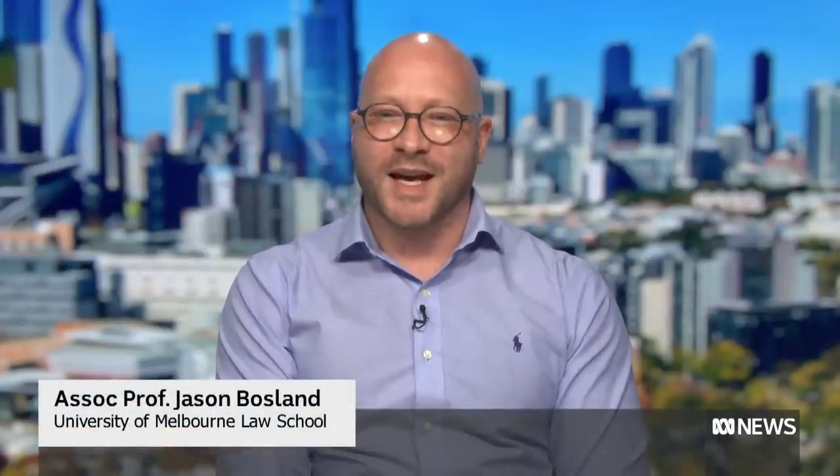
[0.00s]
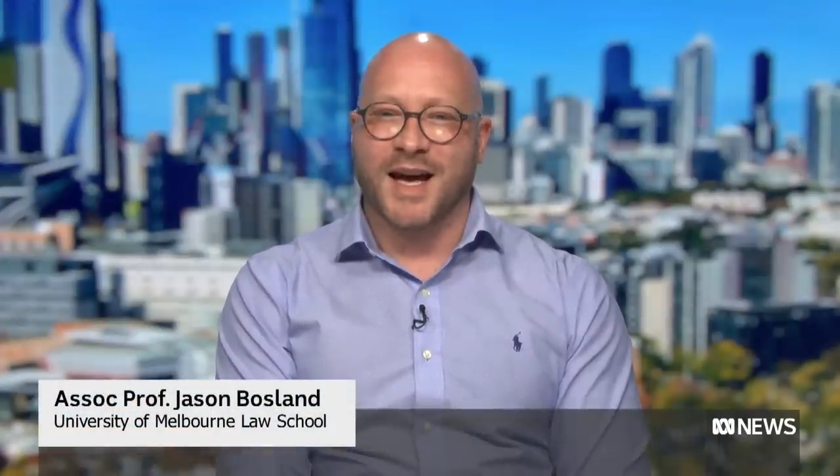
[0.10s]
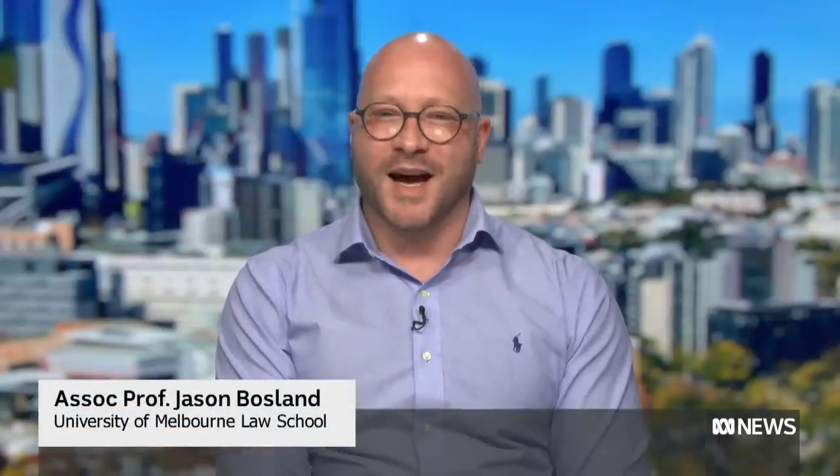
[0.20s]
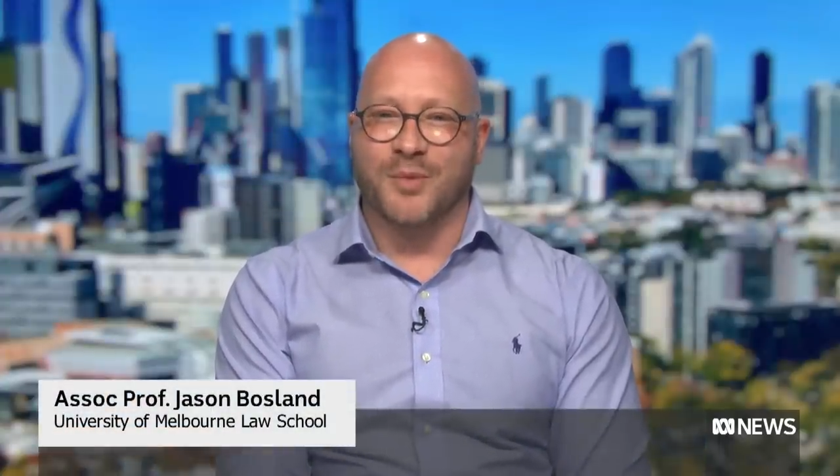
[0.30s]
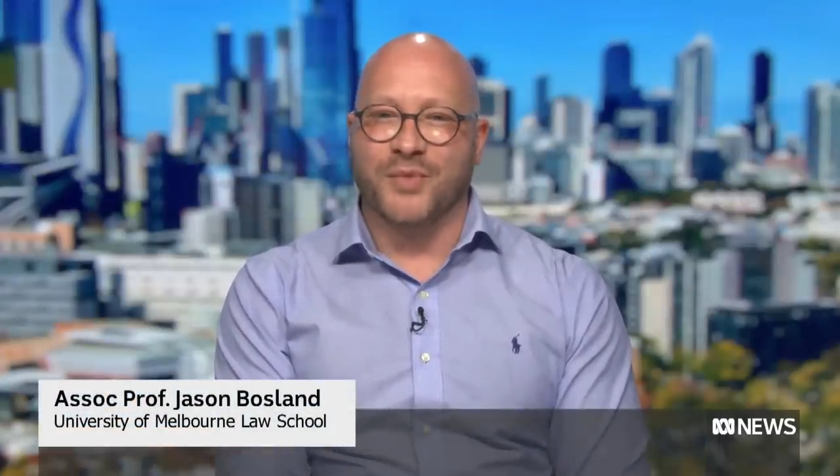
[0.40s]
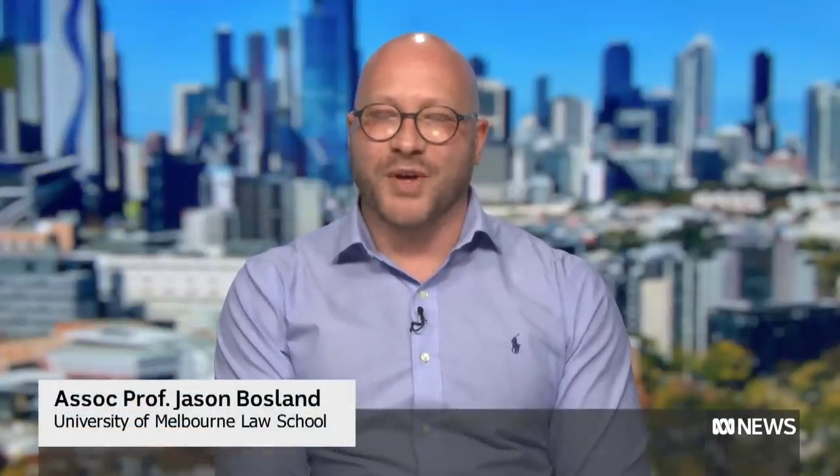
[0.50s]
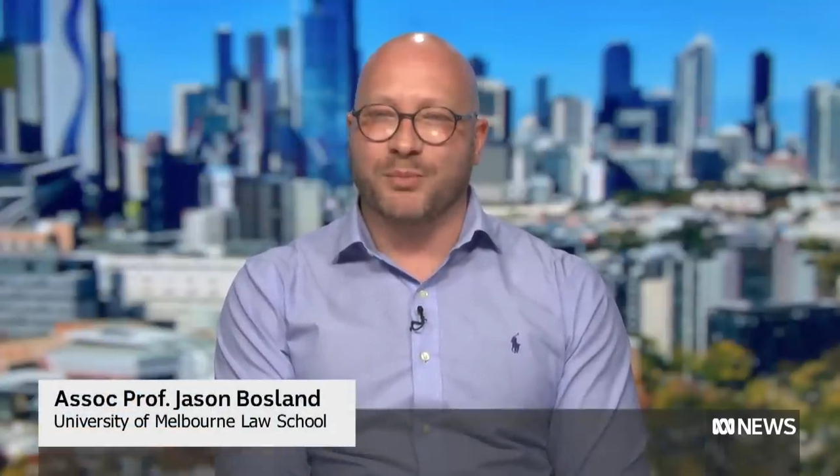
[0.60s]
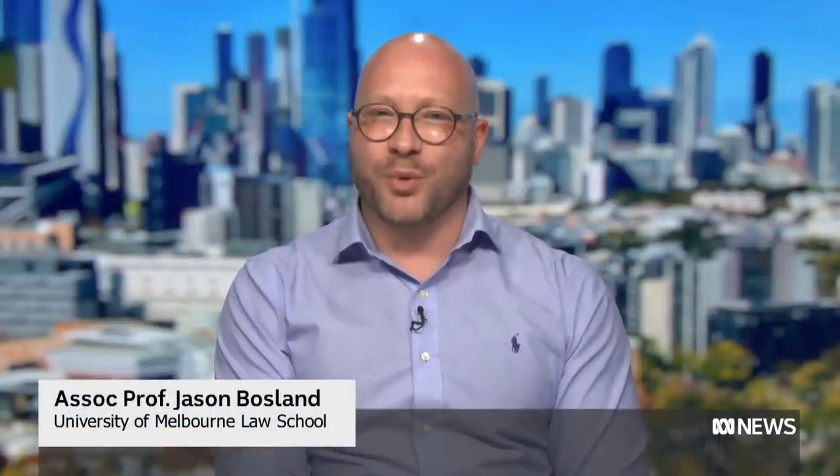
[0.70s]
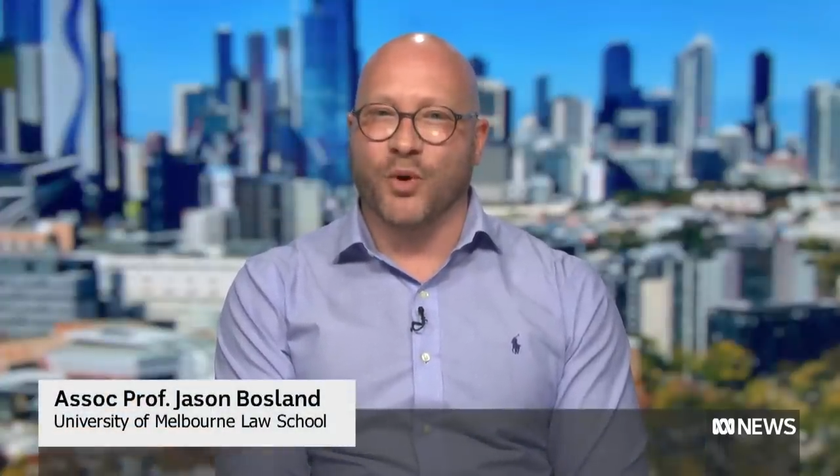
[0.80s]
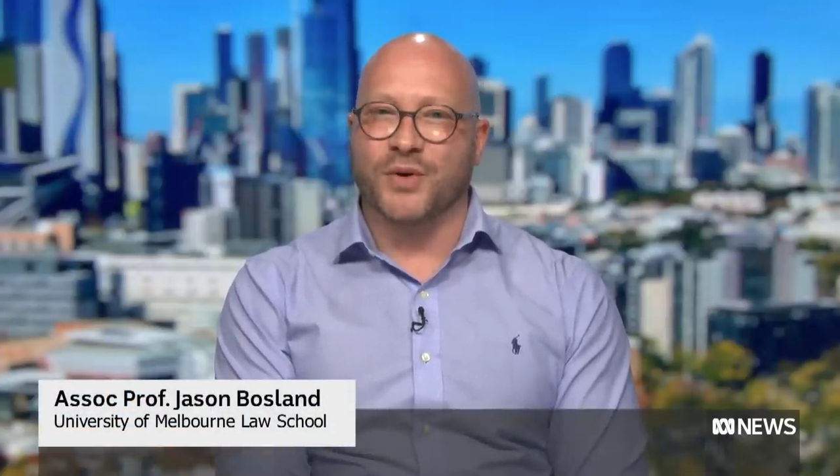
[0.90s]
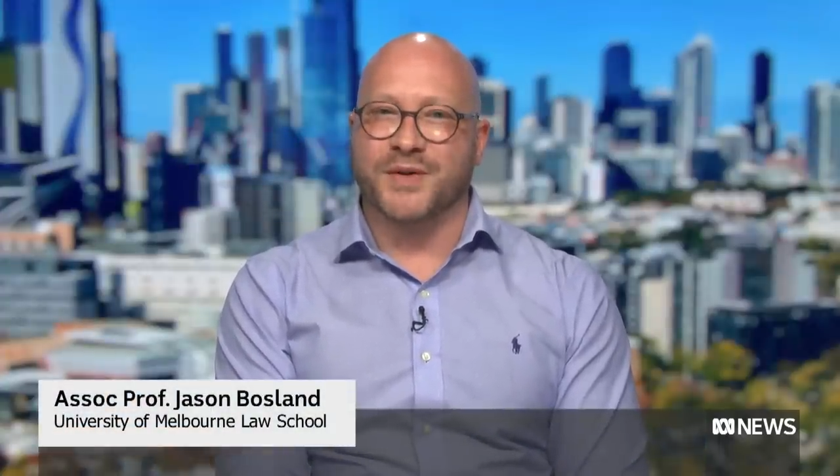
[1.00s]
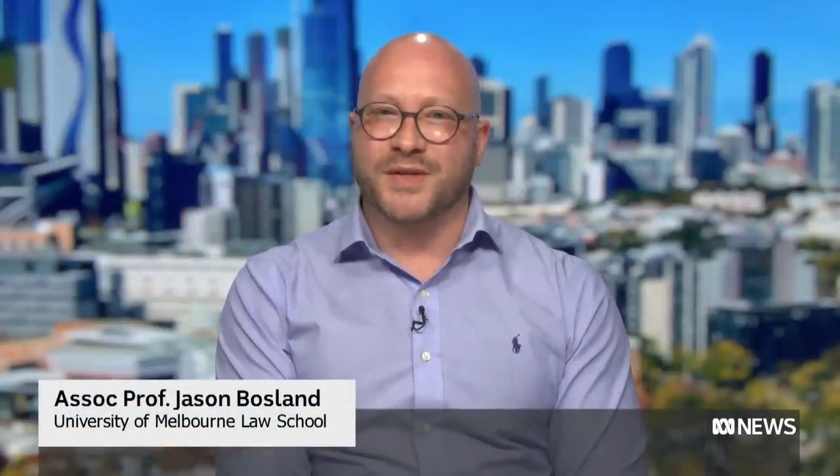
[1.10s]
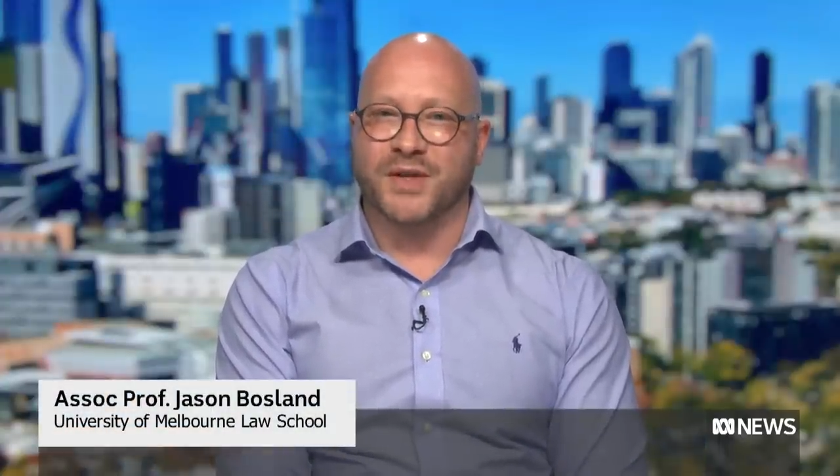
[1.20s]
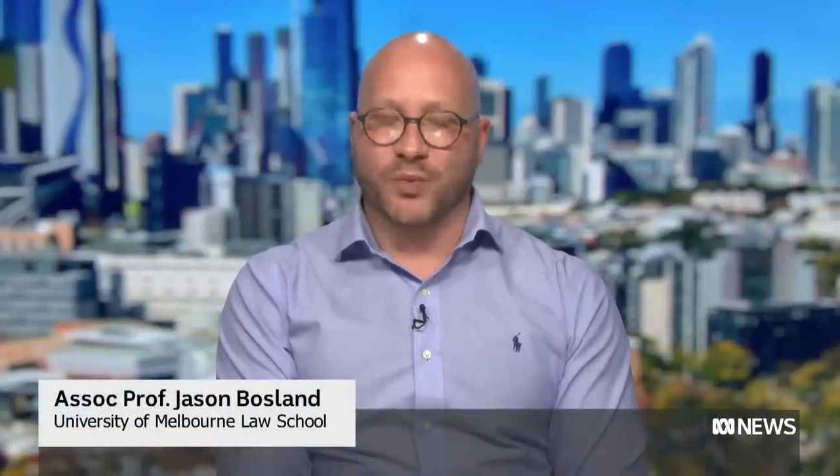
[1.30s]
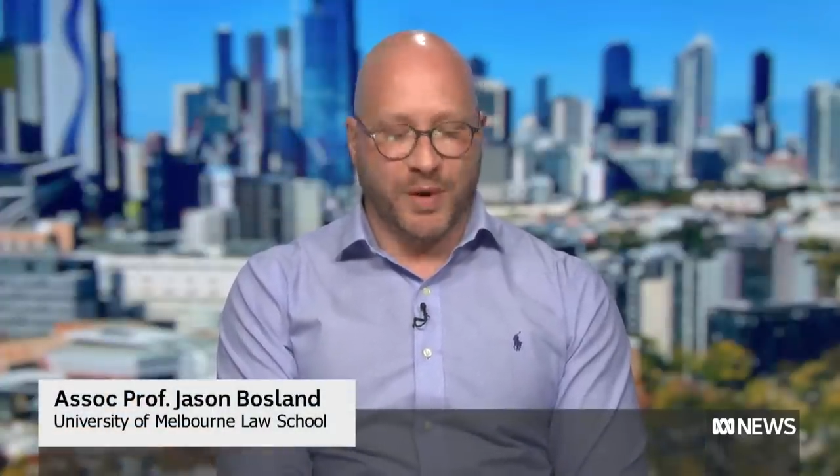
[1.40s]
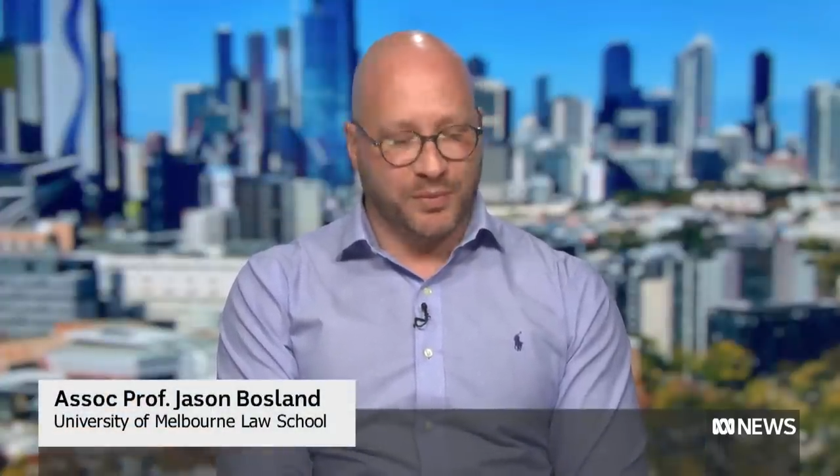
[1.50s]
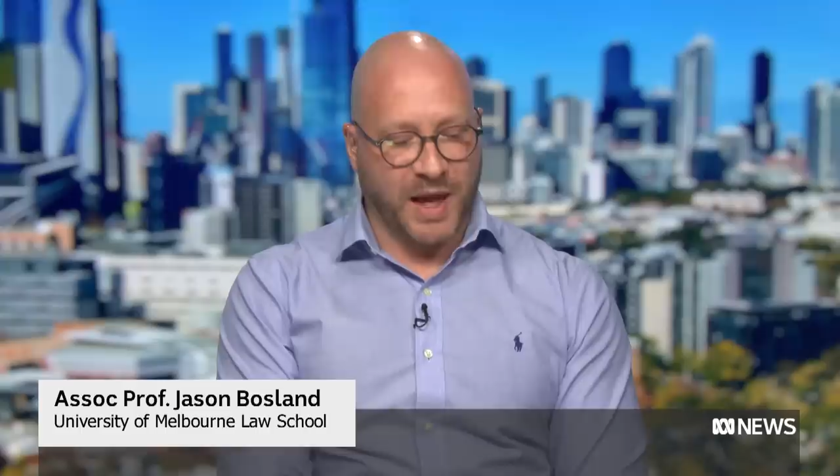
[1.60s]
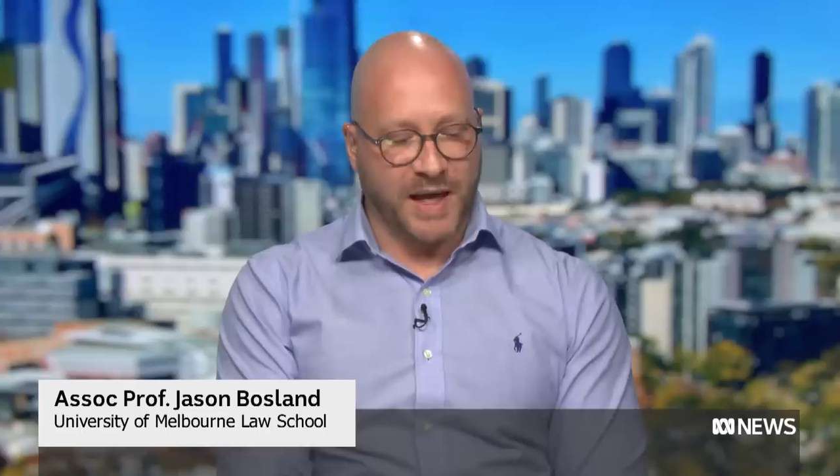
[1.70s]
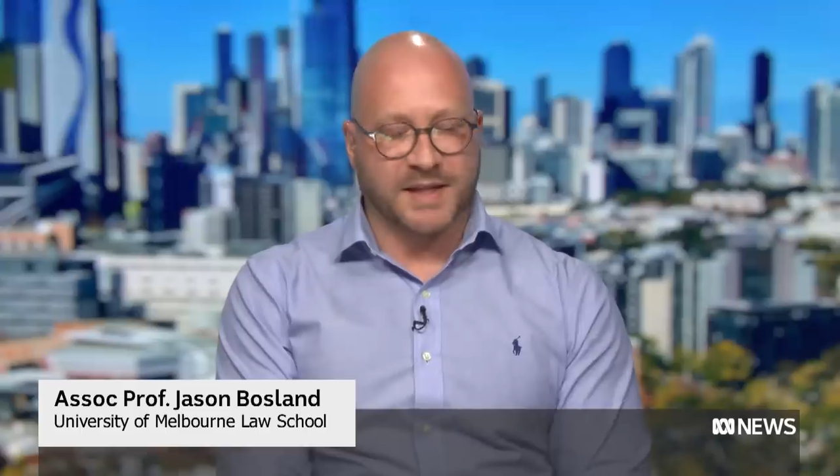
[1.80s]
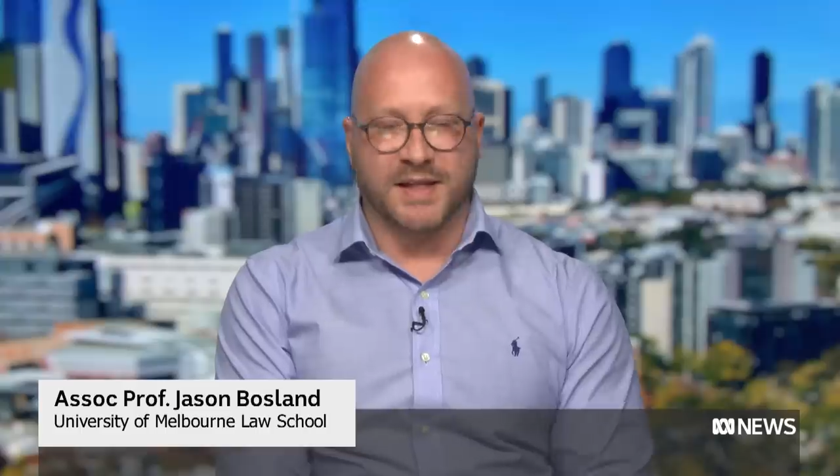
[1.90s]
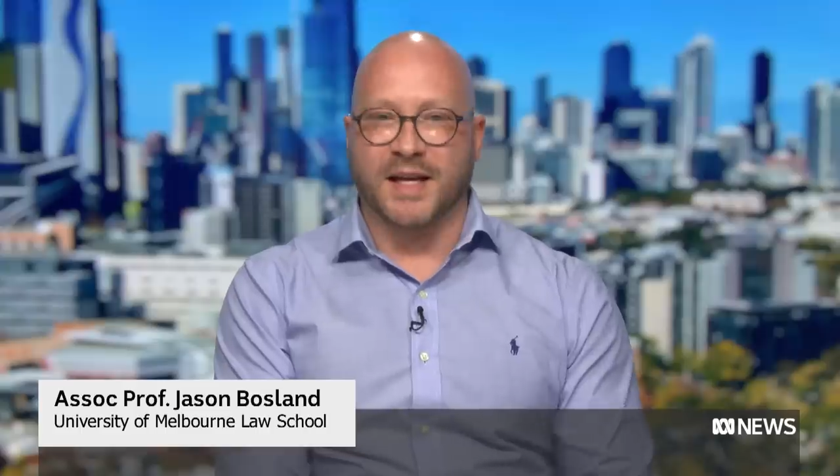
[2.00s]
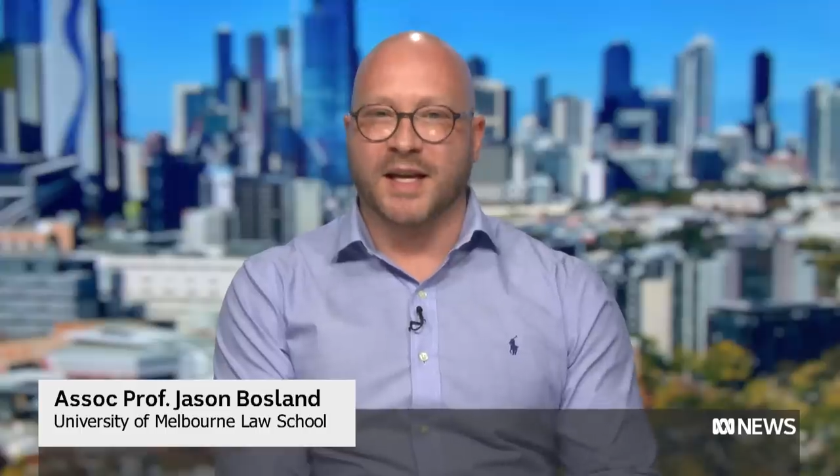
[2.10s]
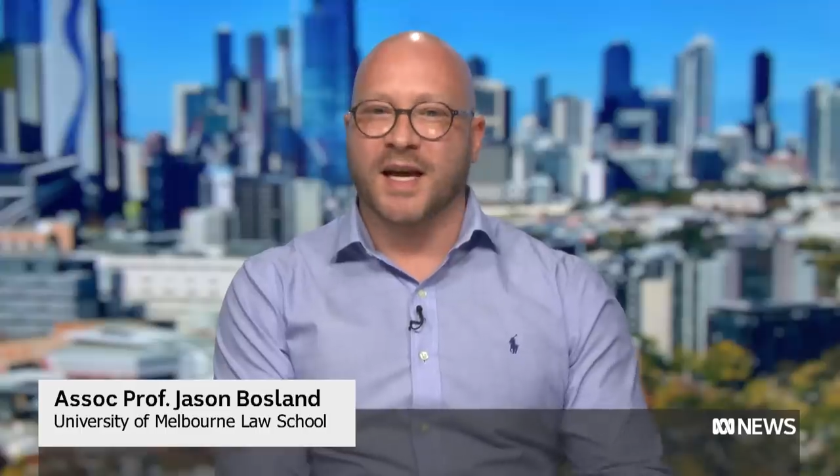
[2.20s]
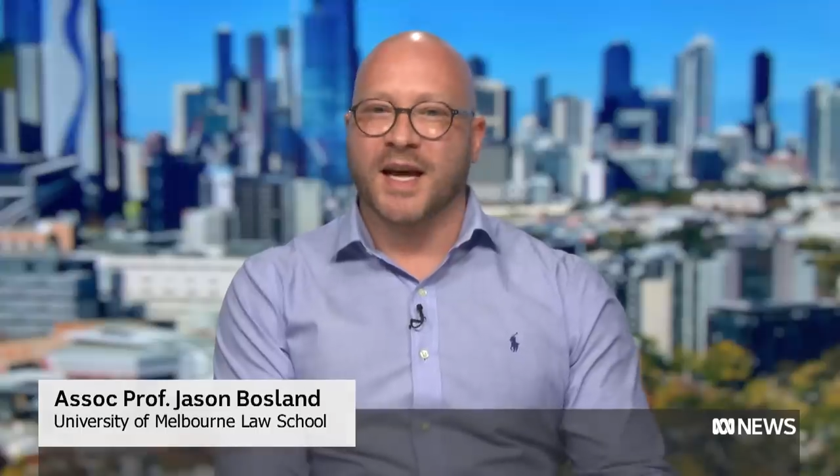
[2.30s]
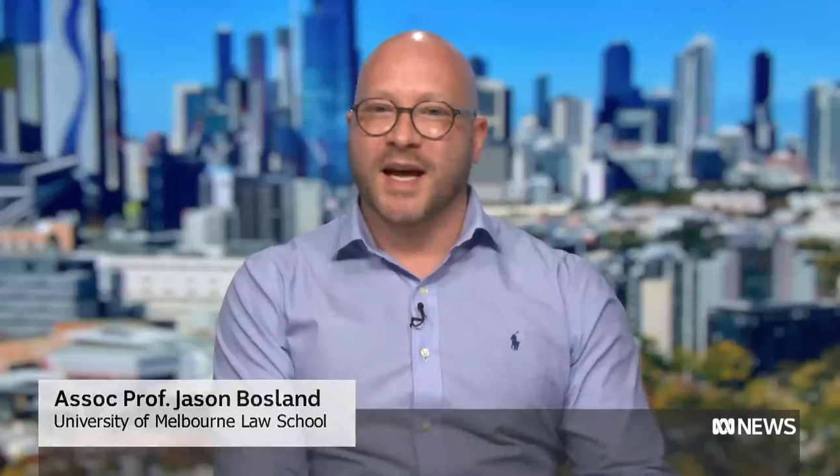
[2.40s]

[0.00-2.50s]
um, the importance that we place in,